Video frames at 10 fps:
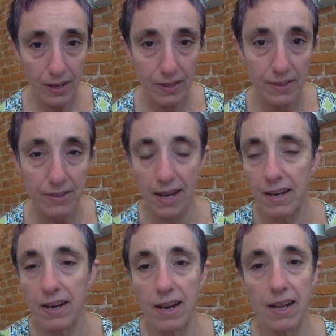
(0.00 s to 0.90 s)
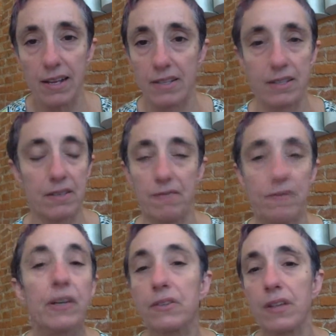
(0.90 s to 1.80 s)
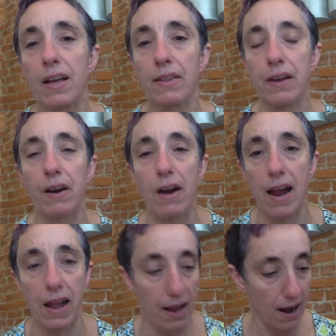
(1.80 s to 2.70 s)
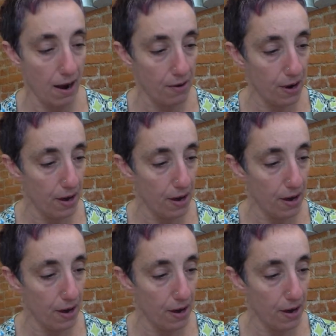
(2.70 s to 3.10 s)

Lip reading: Instead, he just feels like they're hanging out